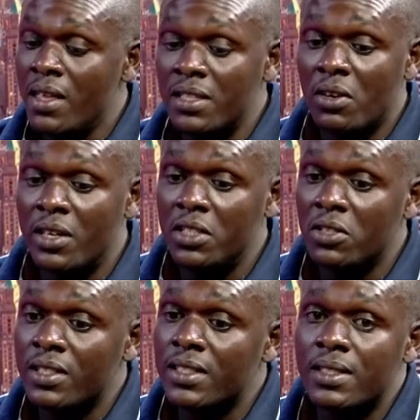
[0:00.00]
These
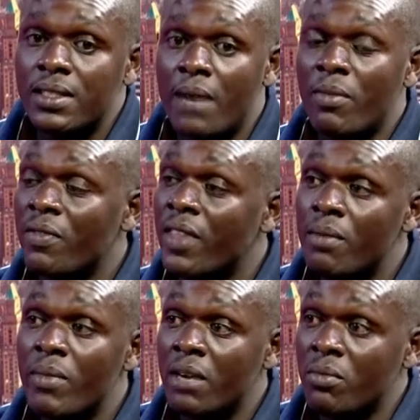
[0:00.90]
conditions, some of
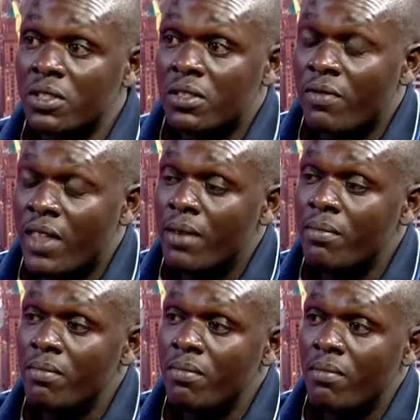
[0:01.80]
them and most of
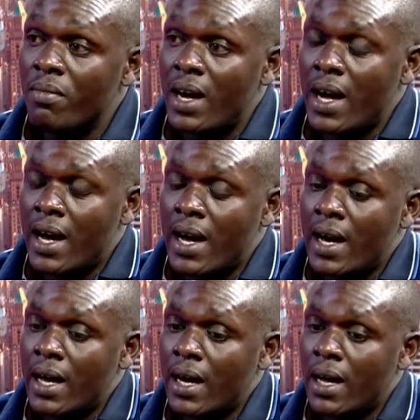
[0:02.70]
them
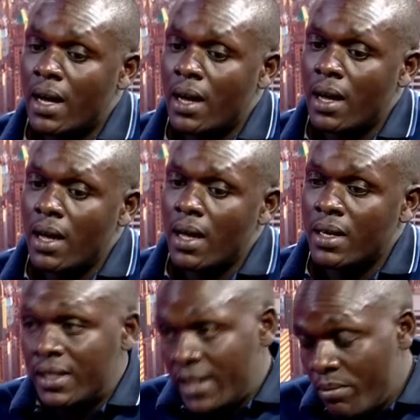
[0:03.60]
are
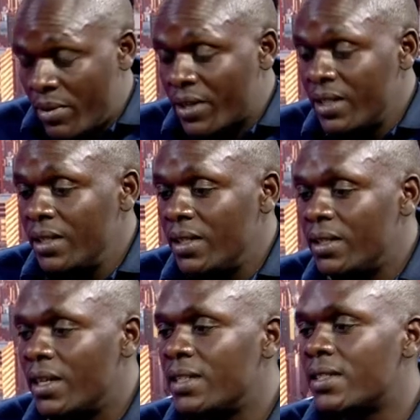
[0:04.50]
disabling
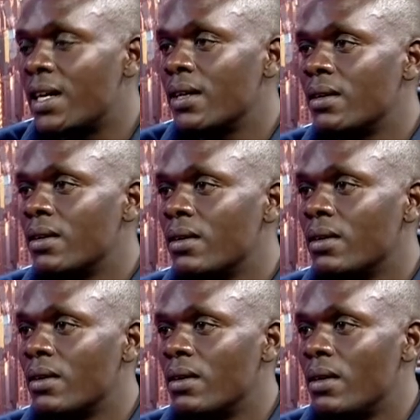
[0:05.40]
in nature.
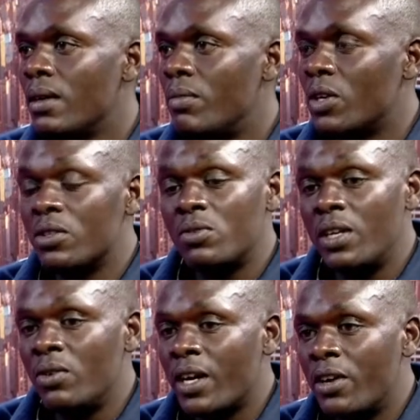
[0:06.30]
Because
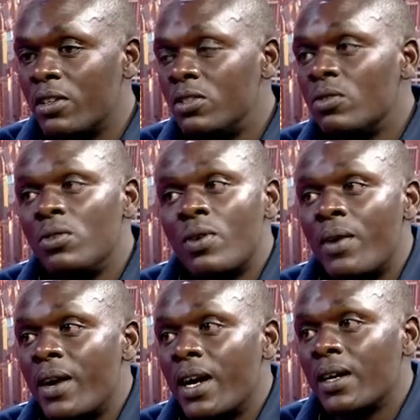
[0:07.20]
when you cannot do your
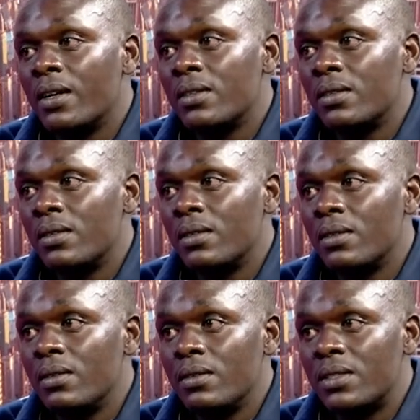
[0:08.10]
work,
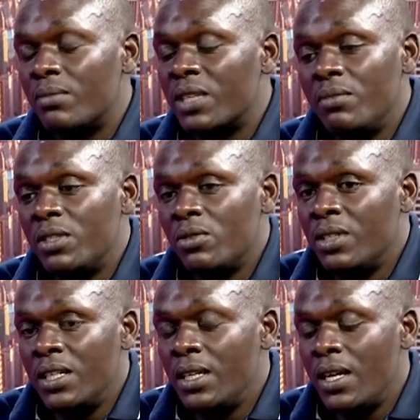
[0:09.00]
sometimes you
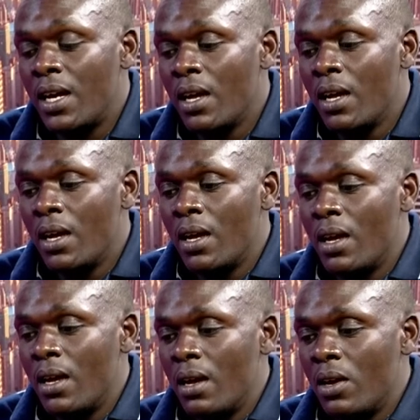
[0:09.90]
need
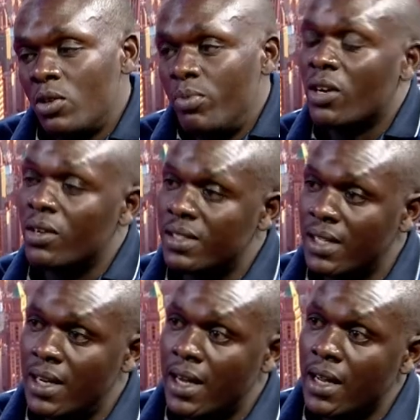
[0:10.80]
to be
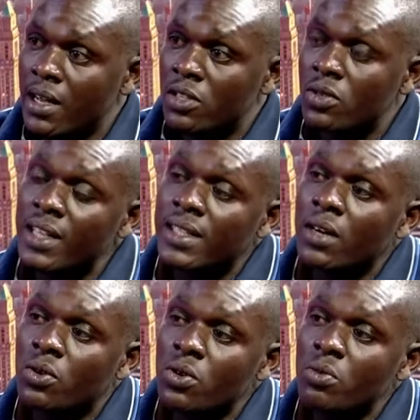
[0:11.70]
considered. So as a
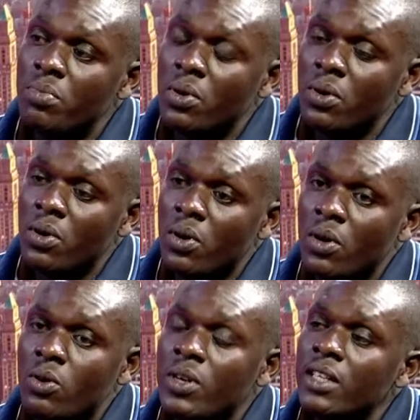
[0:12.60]
group,
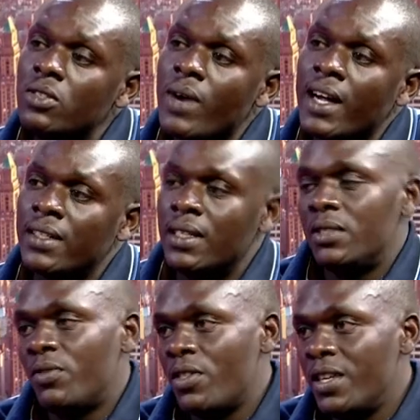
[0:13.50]
you need to
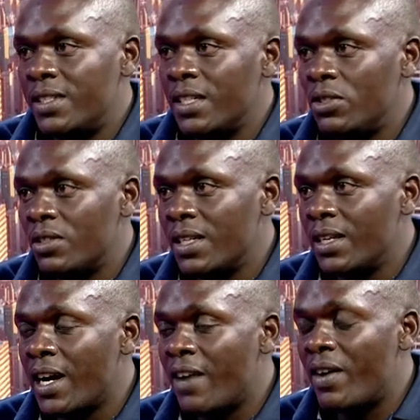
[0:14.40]
agitate for these issues
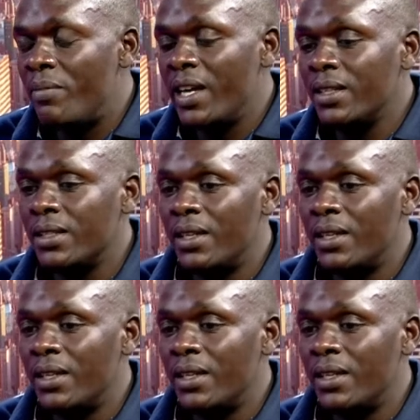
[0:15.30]
in government.